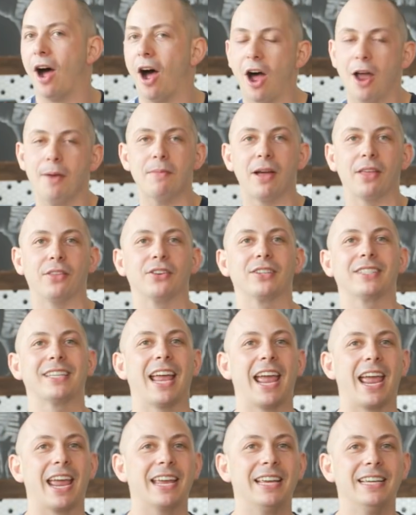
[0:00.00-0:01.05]
on Mother's
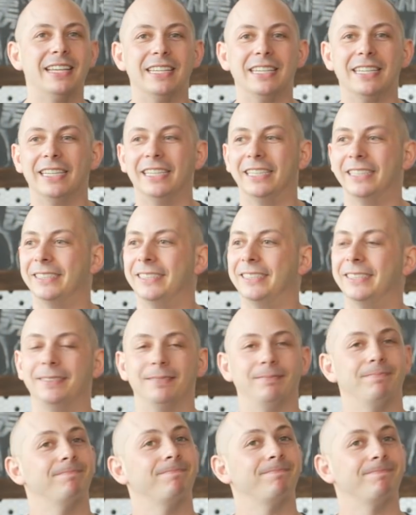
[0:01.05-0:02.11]
Day.
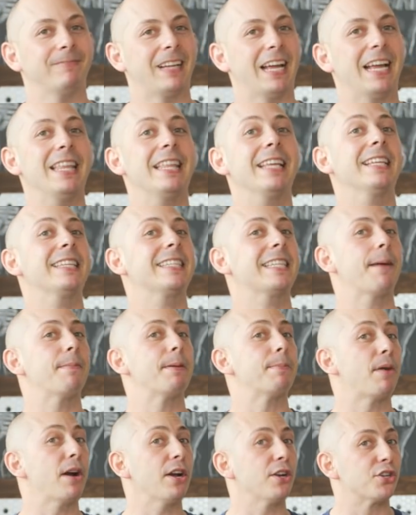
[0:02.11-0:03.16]
I think it's time to
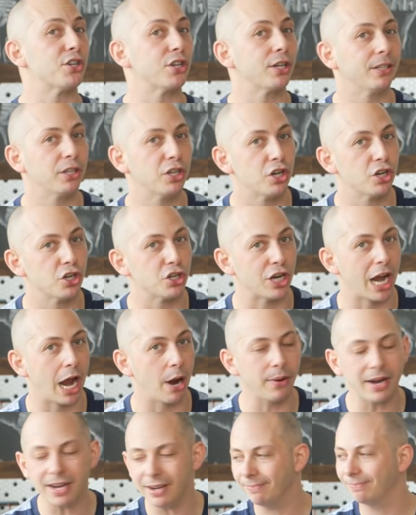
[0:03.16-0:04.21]
brunch,
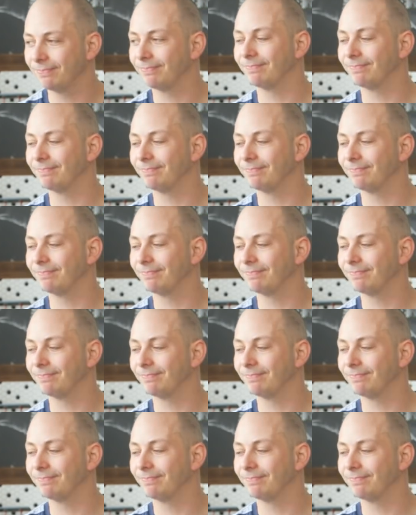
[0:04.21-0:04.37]
shall we?